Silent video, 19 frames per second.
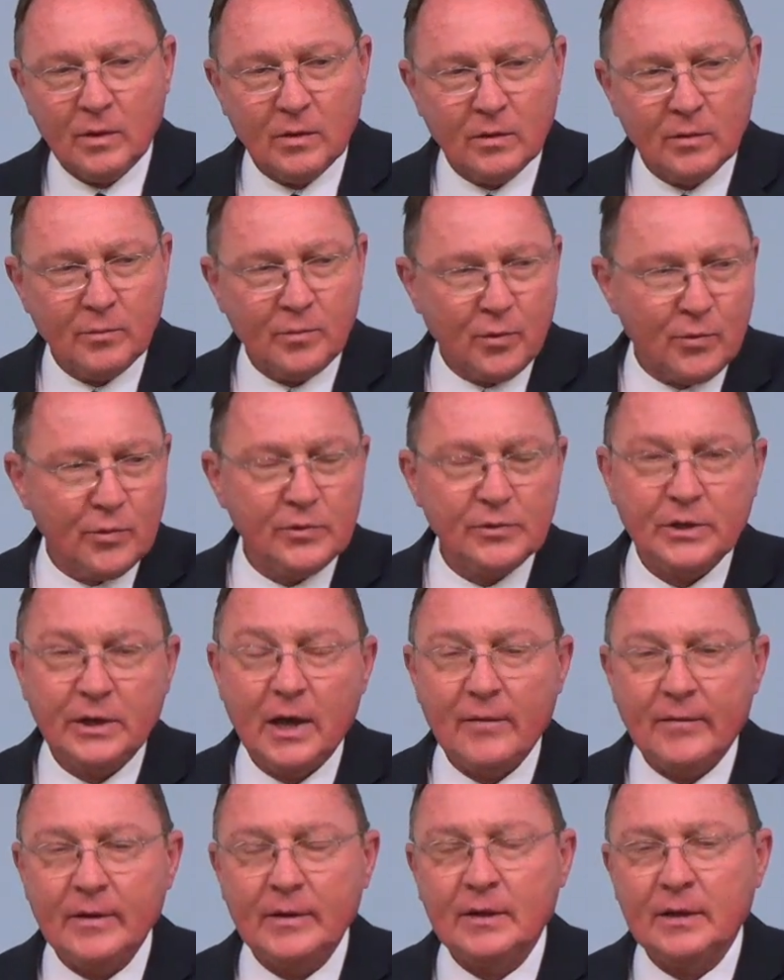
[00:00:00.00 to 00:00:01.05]
uh, perusing
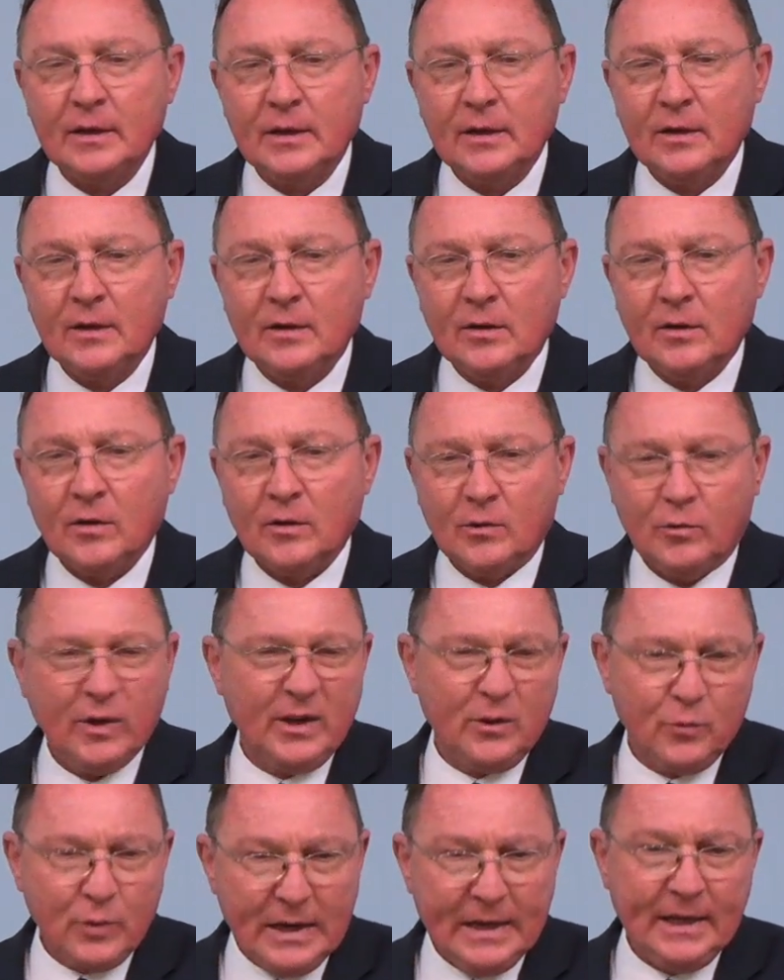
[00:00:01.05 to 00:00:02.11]
of it, a
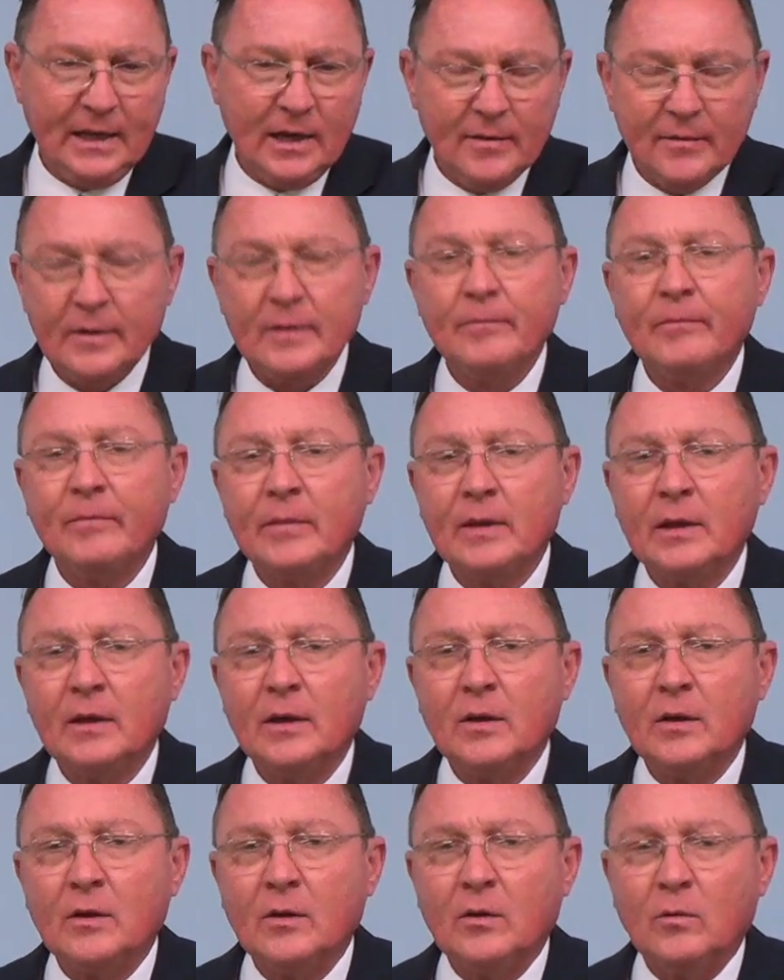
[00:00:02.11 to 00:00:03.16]
quick reading of it,
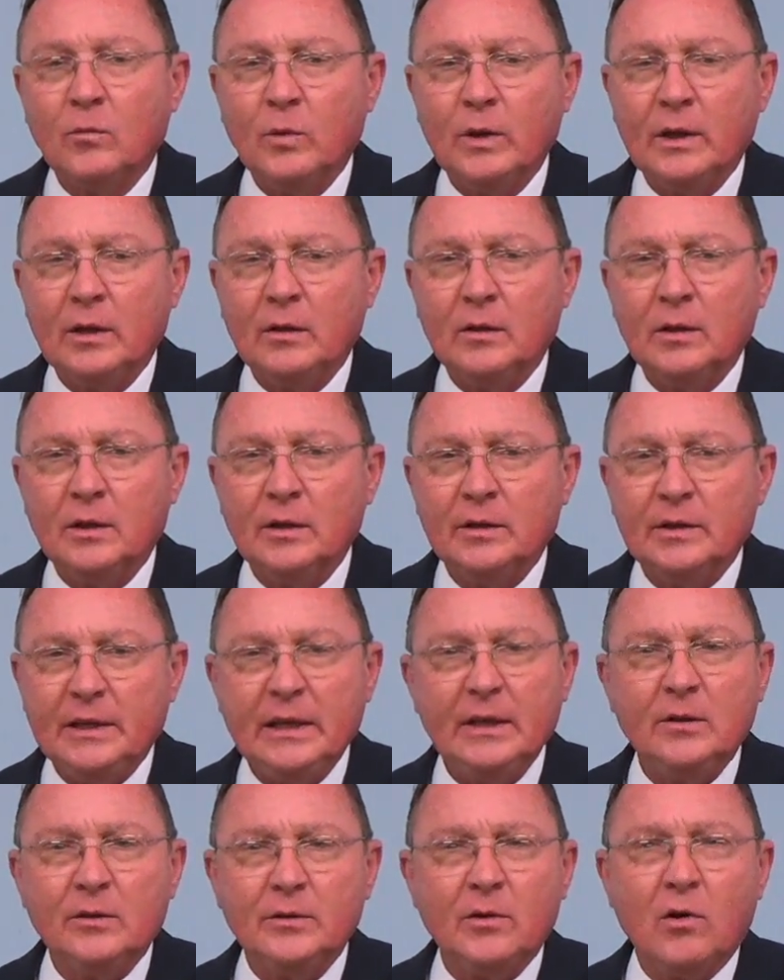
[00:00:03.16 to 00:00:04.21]
will uh,
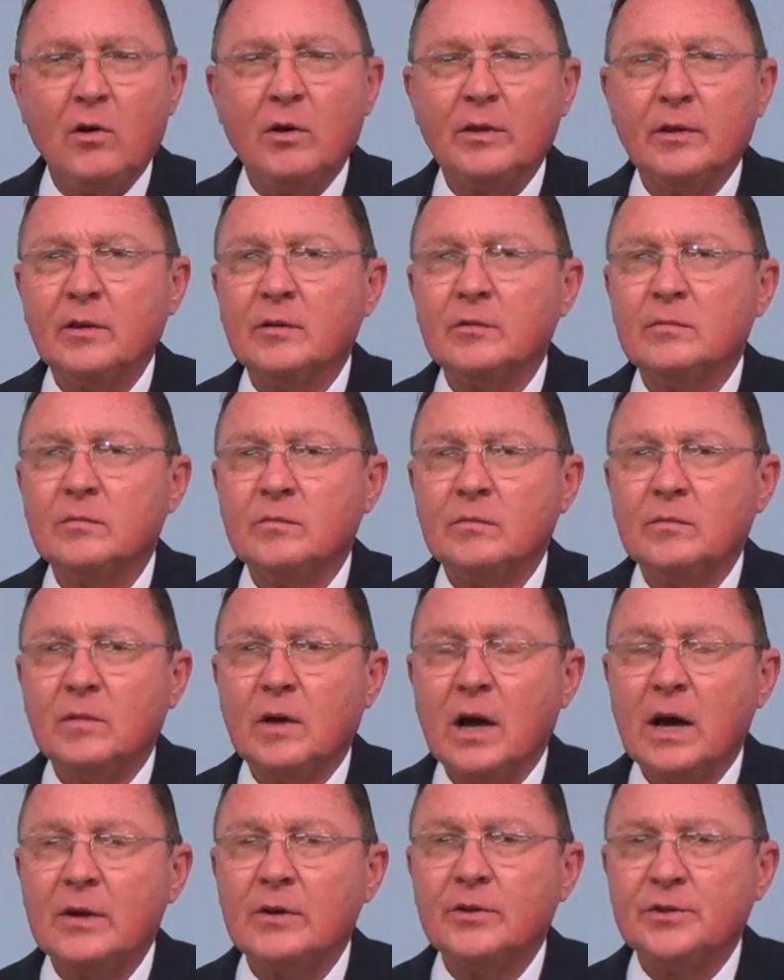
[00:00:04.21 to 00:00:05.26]
yield all the
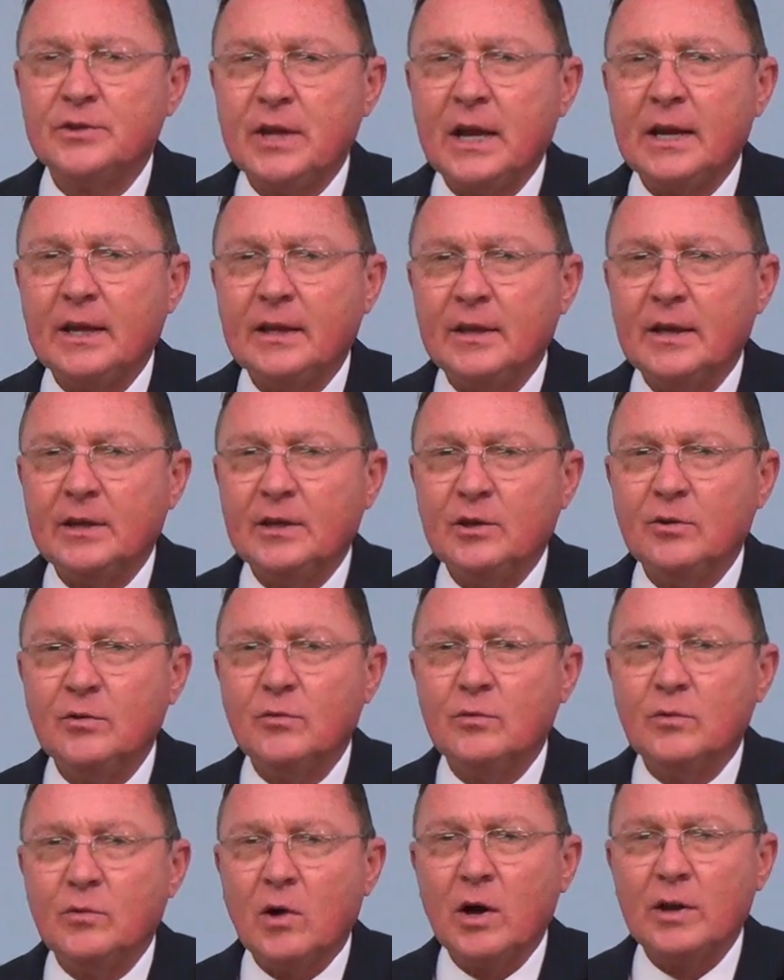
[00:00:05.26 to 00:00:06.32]
understanding that
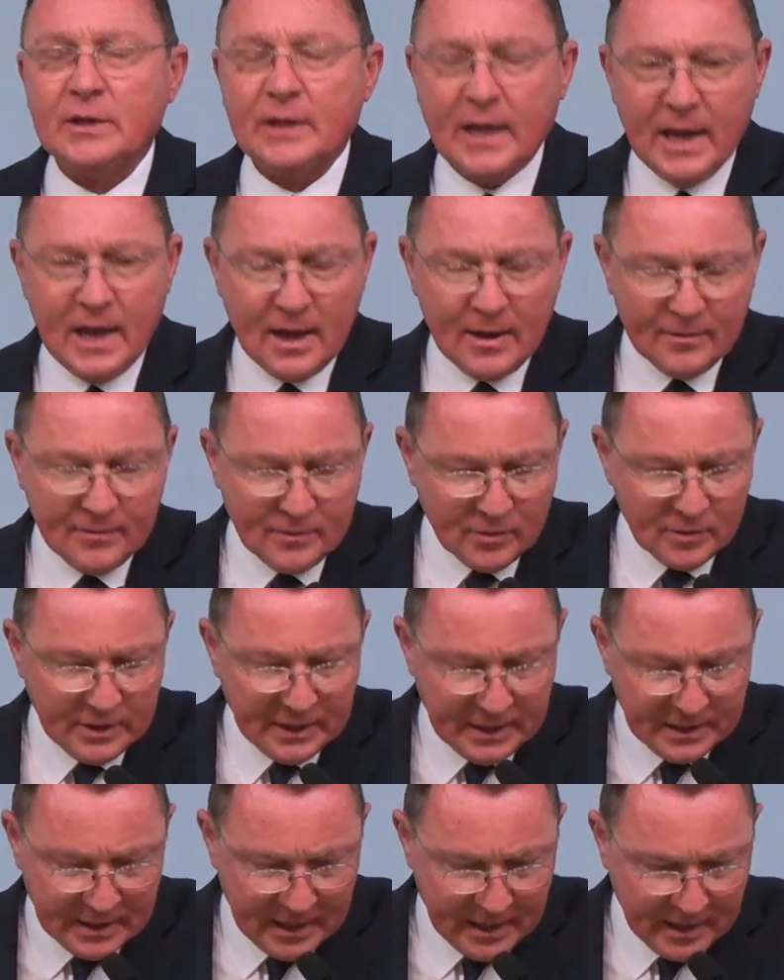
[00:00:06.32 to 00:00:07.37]
you ought to have or
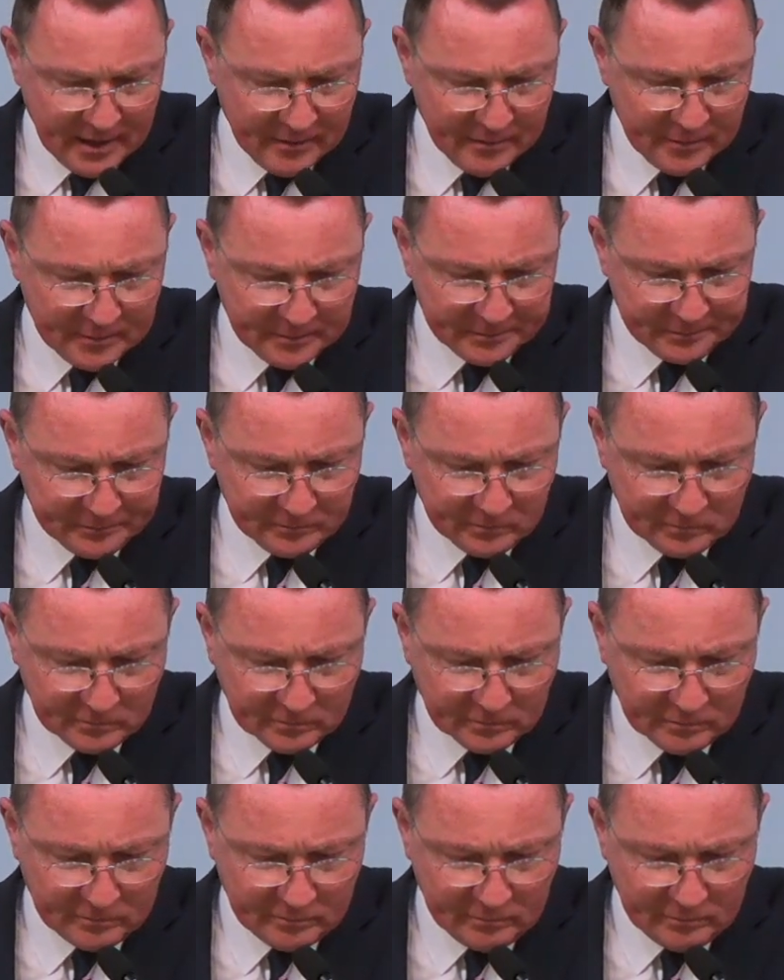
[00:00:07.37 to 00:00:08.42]
need to
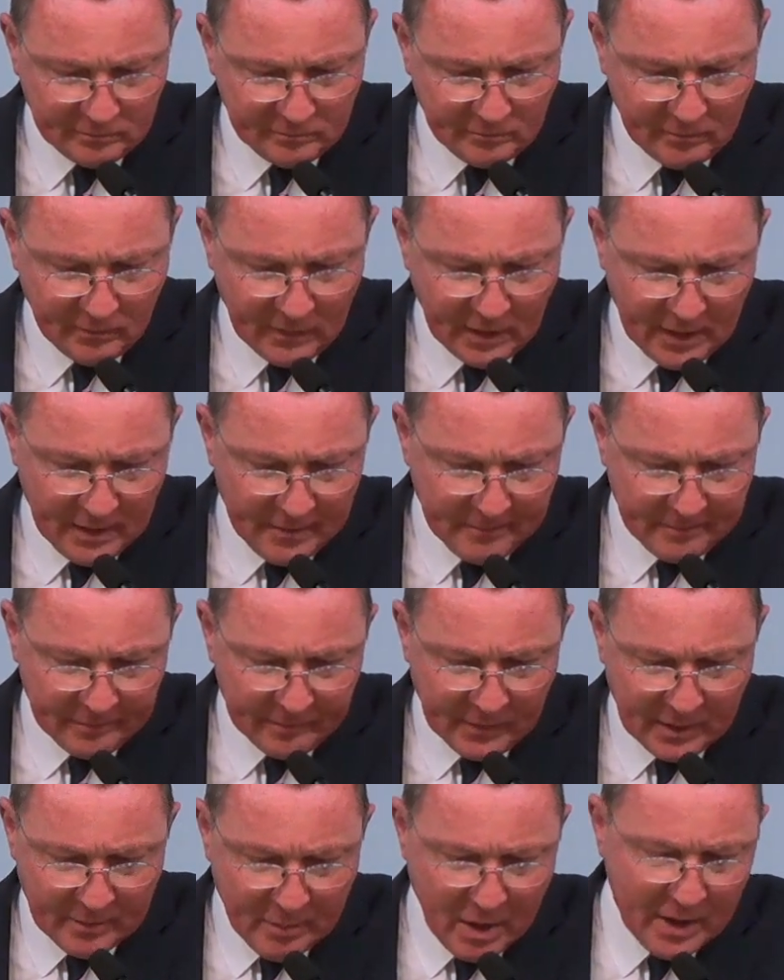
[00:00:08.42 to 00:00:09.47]
have.
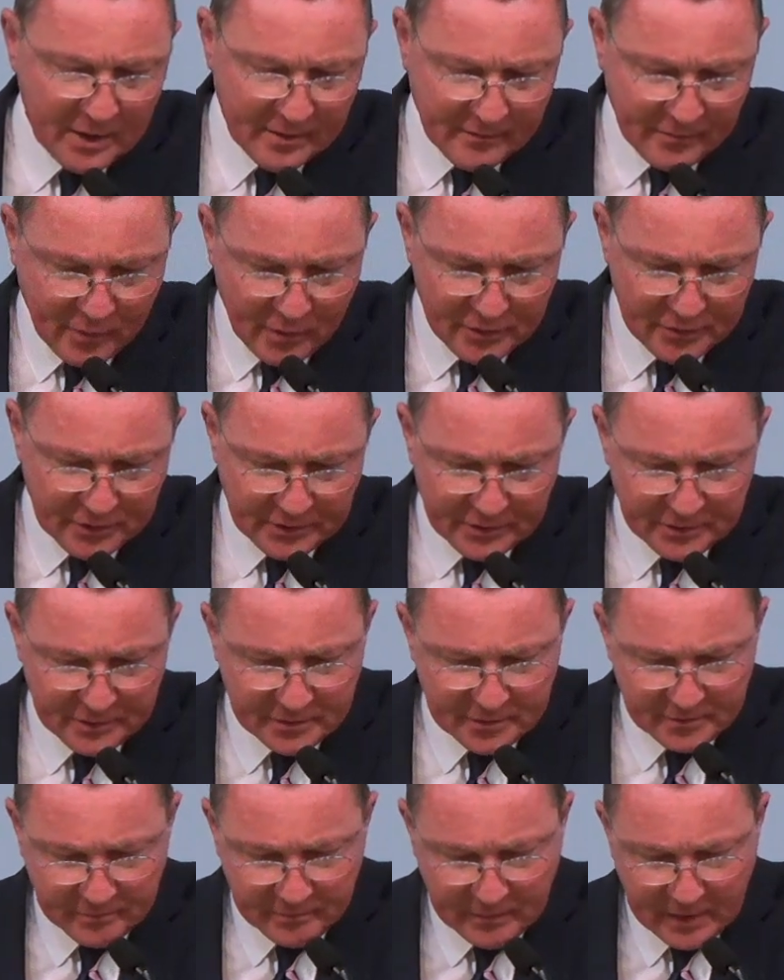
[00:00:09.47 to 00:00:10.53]
modern
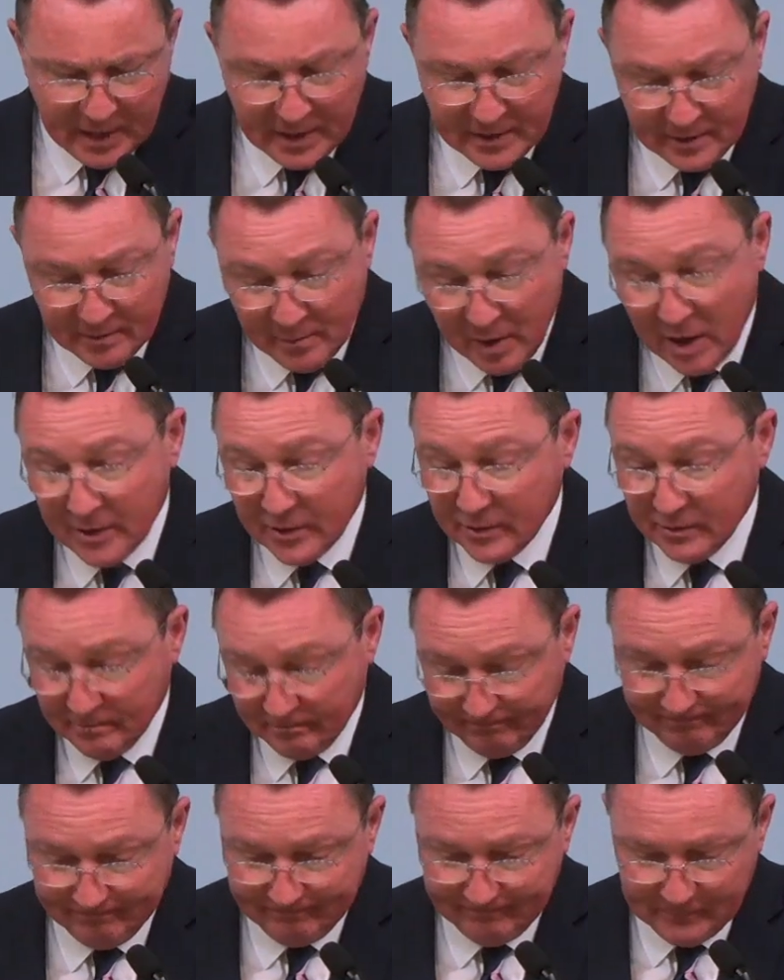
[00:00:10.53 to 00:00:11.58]
versions and the
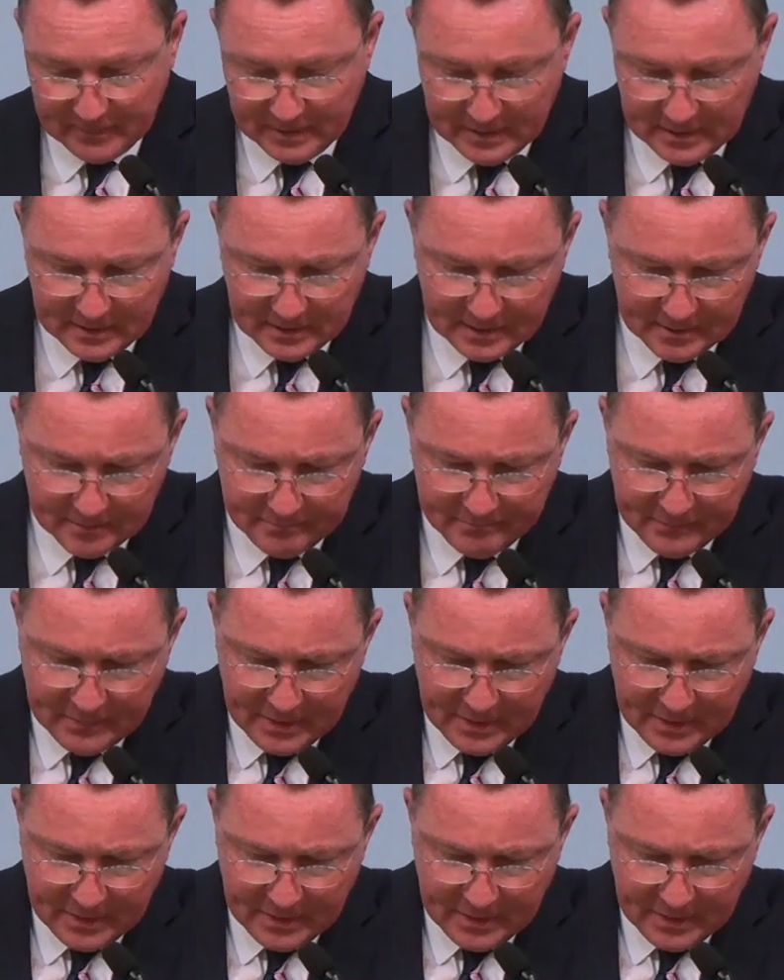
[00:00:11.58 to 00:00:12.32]
modern uh,